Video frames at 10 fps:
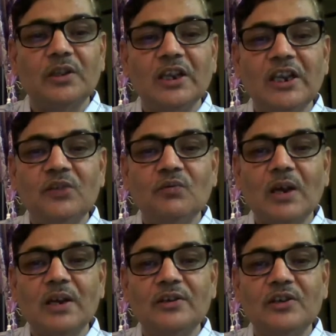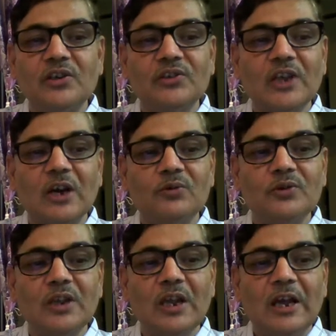involuntary sound
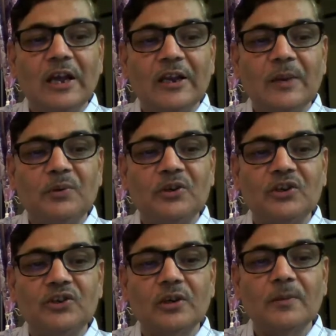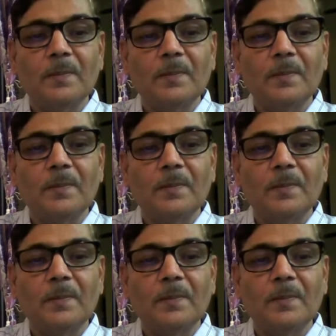repetition